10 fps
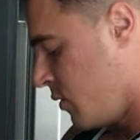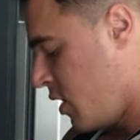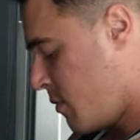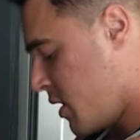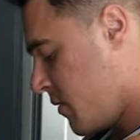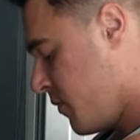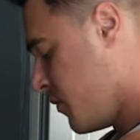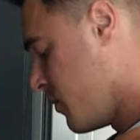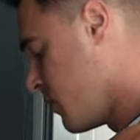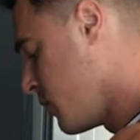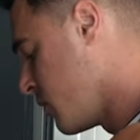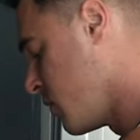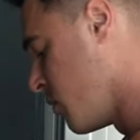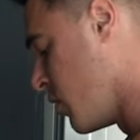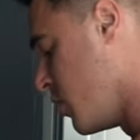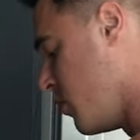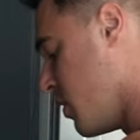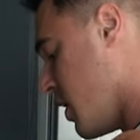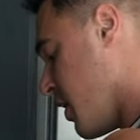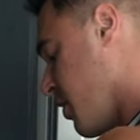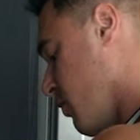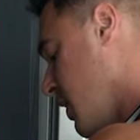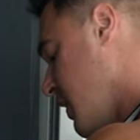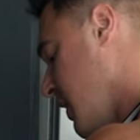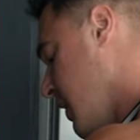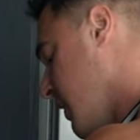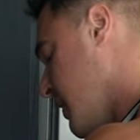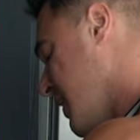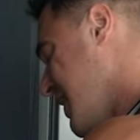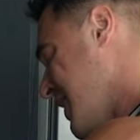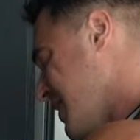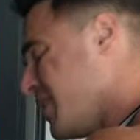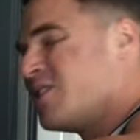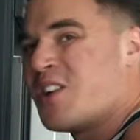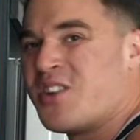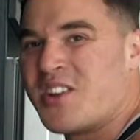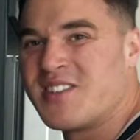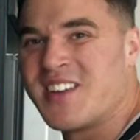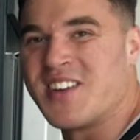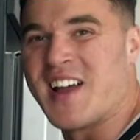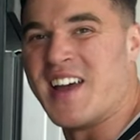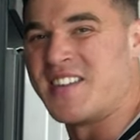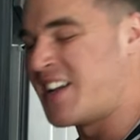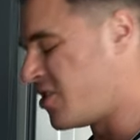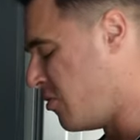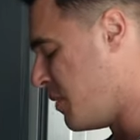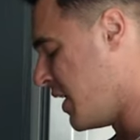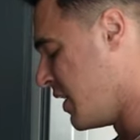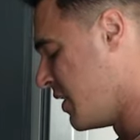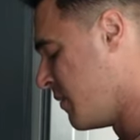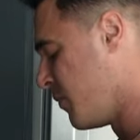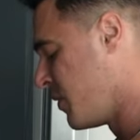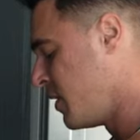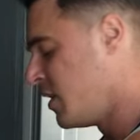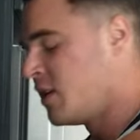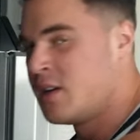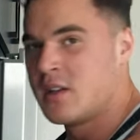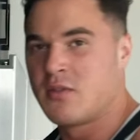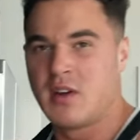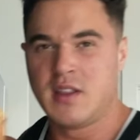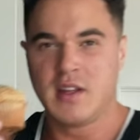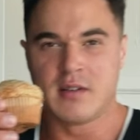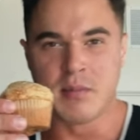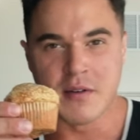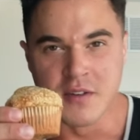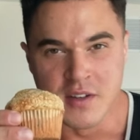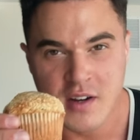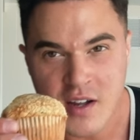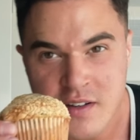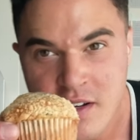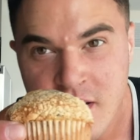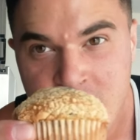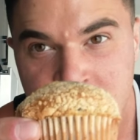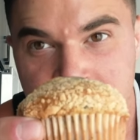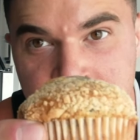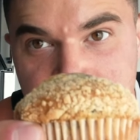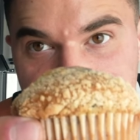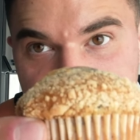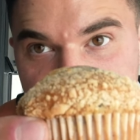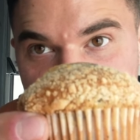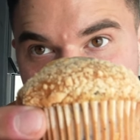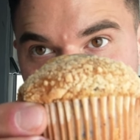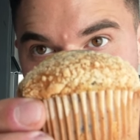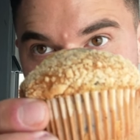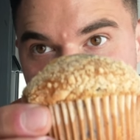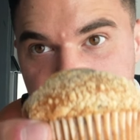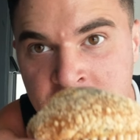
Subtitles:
come on, we do three of these. They're little guys, they're not too big. Three of these muffins, you guys see it? Is it focusing?